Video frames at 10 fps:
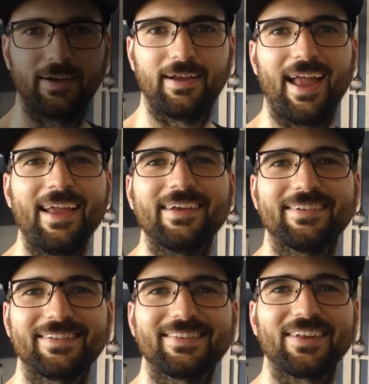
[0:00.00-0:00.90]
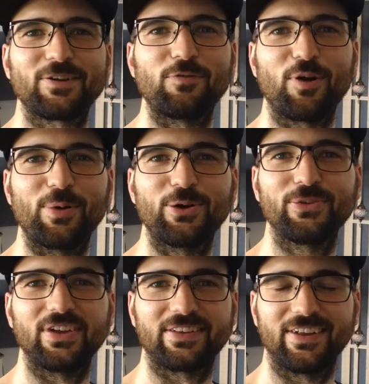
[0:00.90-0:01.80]
Hey, it's Jesco from
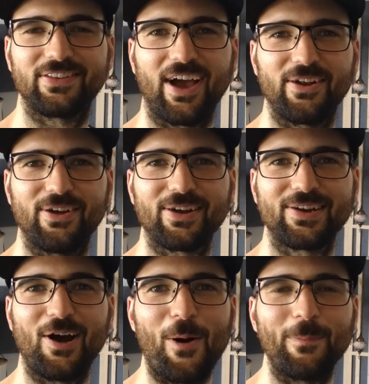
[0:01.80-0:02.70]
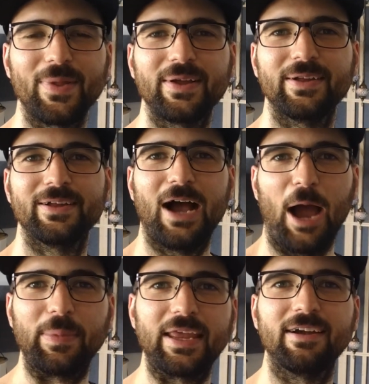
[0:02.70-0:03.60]
acousticsinsider.com.
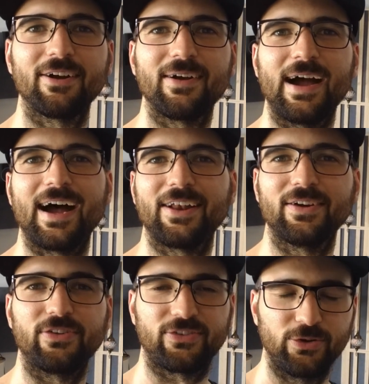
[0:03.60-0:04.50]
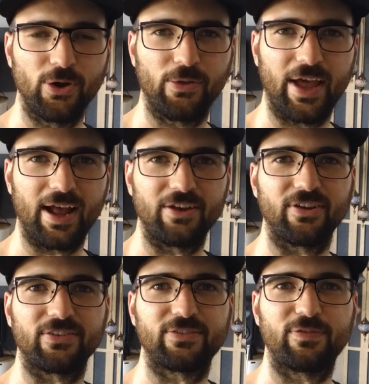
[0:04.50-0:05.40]
I'm here at a studio that I
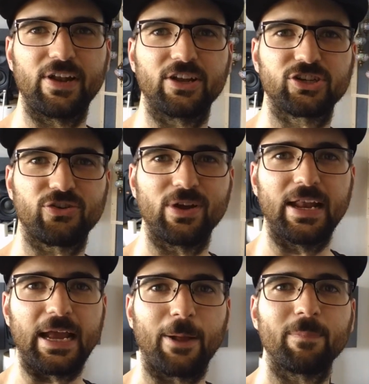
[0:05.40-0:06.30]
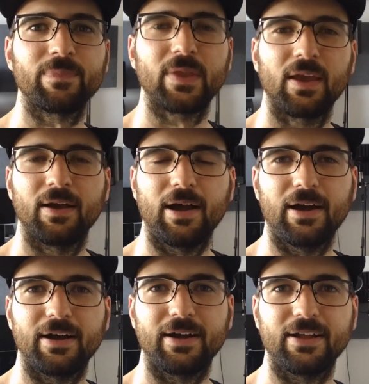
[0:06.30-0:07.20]
just finished treating.
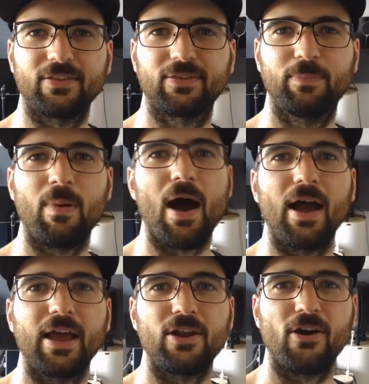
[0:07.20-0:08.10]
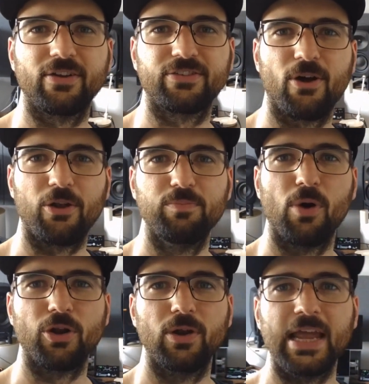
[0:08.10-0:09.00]
It's by an artist called
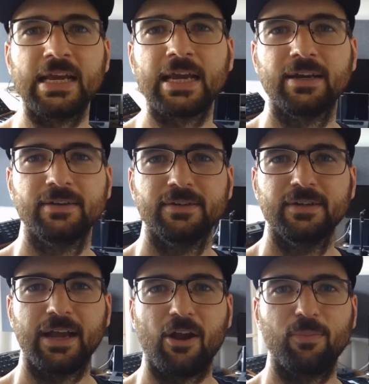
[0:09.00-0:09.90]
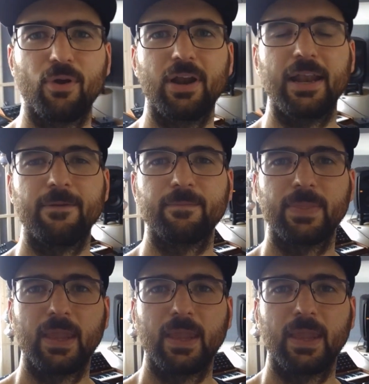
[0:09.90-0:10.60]
Monolink here in Berlin.